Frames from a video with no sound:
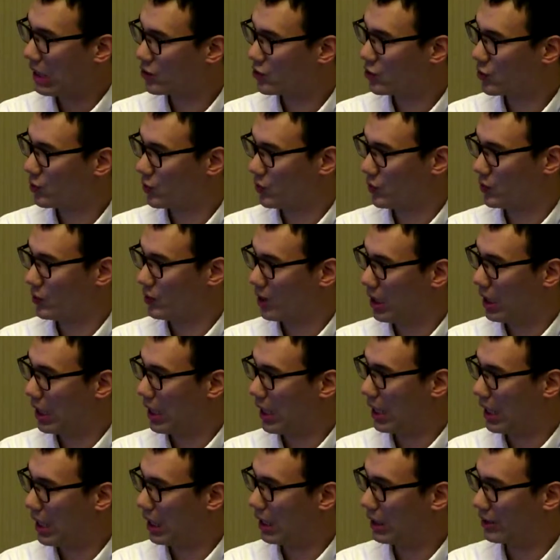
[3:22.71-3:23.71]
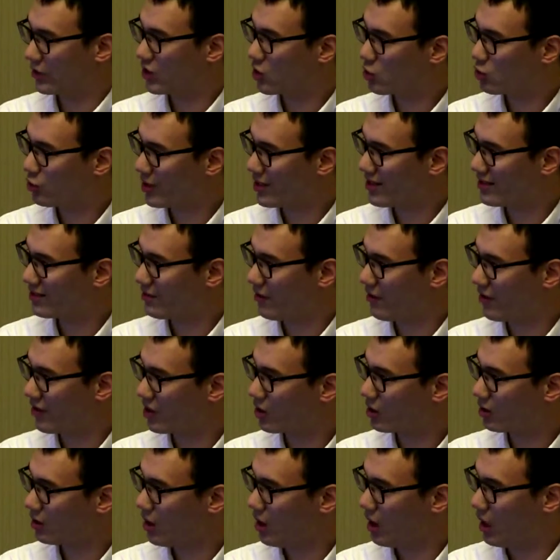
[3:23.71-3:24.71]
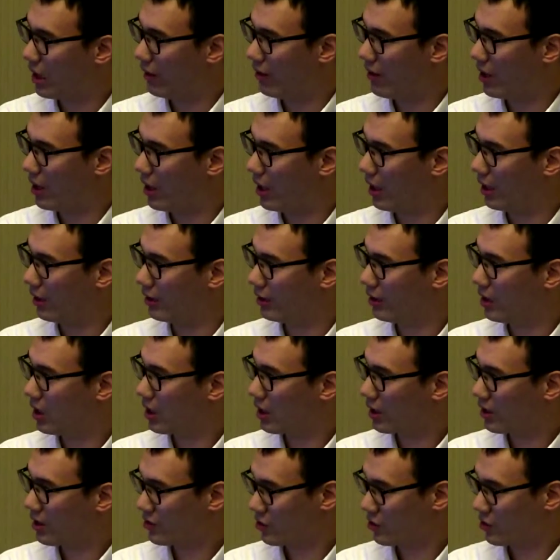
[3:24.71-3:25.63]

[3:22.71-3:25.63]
to decrease the